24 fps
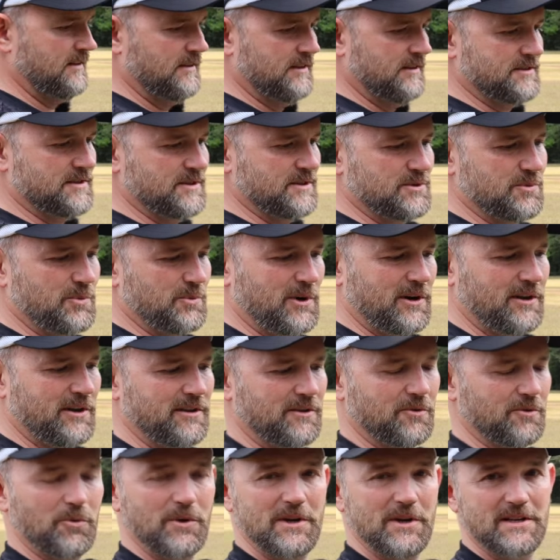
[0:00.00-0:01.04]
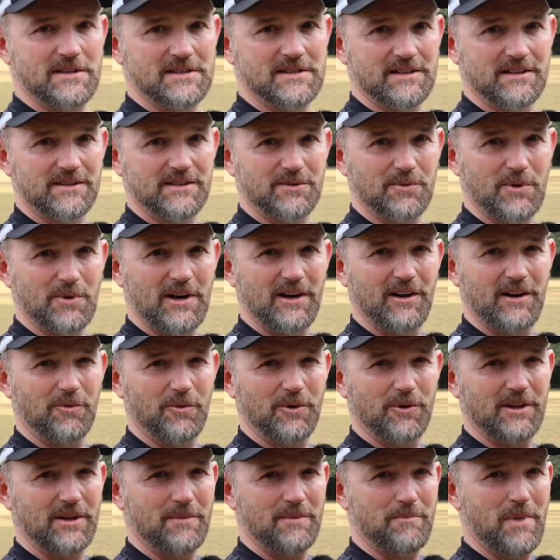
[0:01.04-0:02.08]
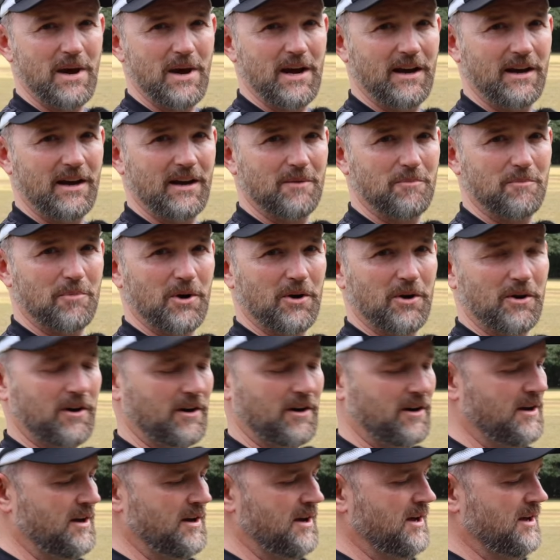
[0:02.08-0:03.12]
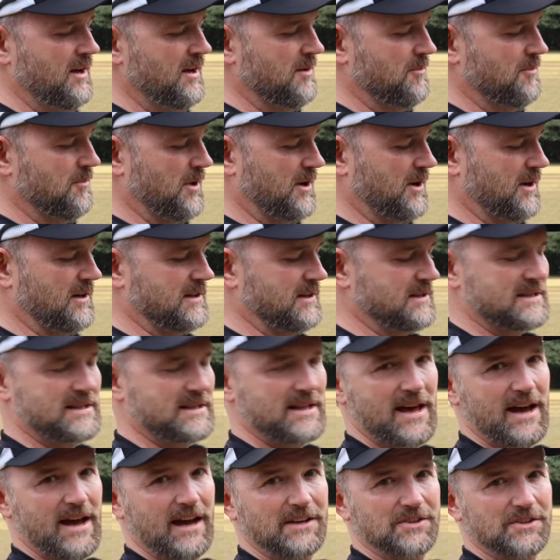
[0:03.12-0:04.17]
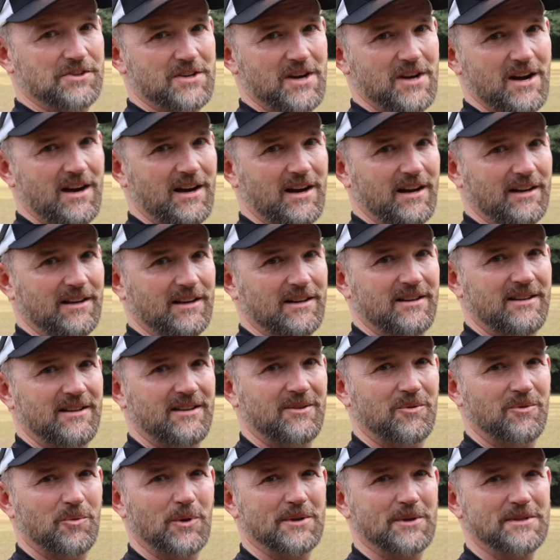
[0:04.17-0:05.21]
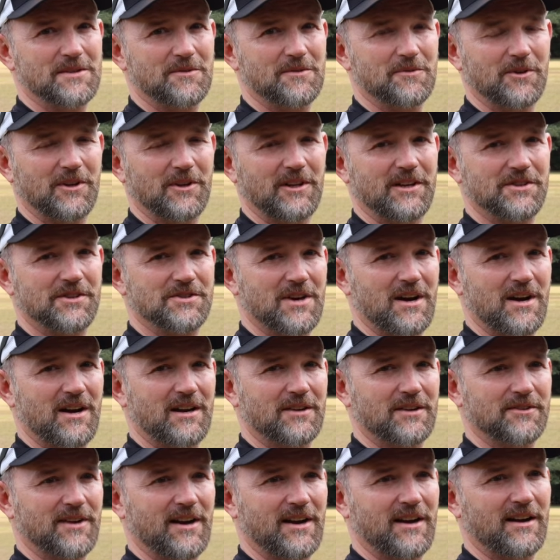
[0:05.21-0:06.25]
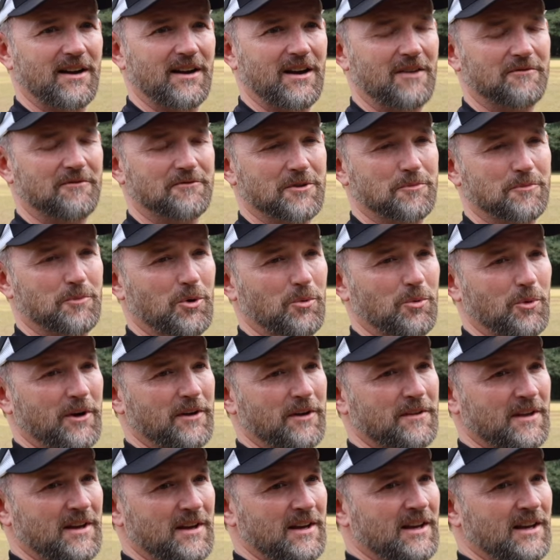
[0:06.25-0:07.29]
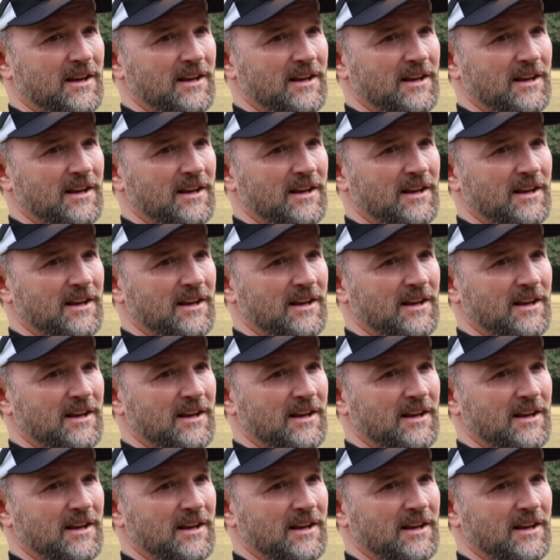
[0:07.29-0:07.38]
This is one of the reasons why I really bag a BeRG, because that shot wasn't really a shot I was kind of comfortable with.